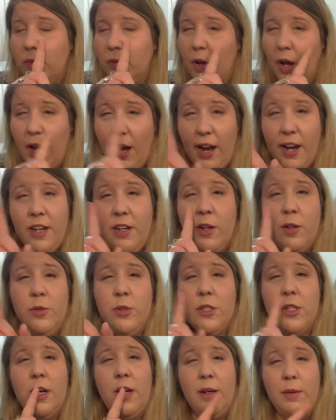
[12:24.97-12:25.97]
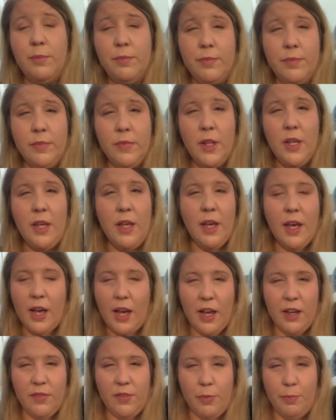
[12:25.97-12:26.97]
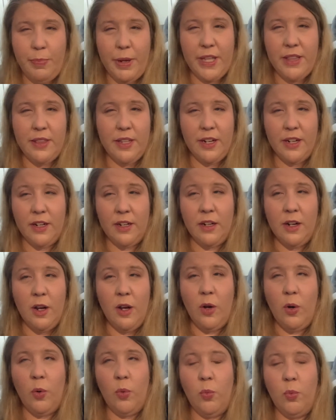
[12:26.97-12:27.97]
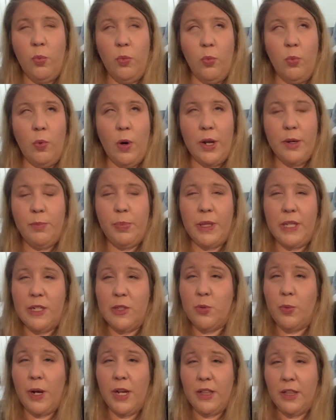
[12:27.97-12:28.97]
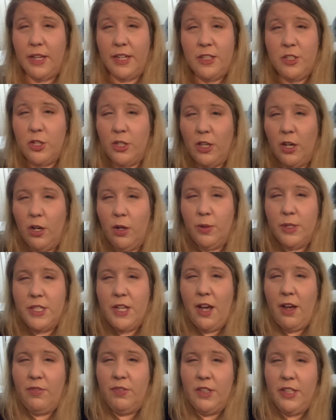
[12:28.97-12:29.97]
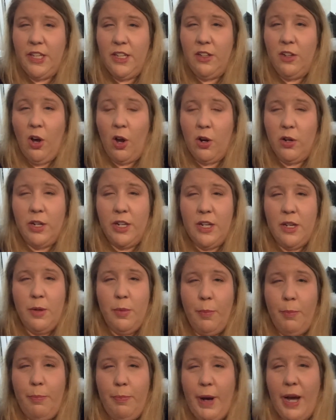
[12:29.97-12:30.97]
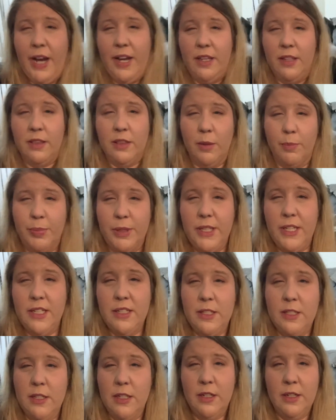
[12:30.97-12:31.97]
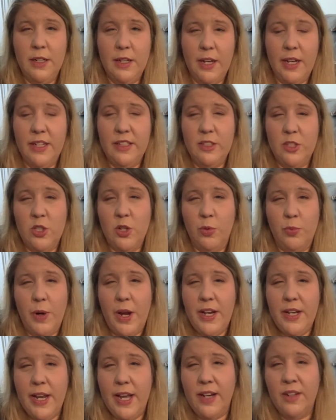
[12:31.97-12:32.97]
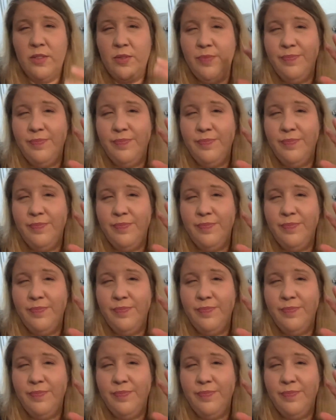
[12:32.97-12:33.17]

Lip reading: I know some. I haven't been there. One place where I like to go, it's heavily guarded by the police. And so right now,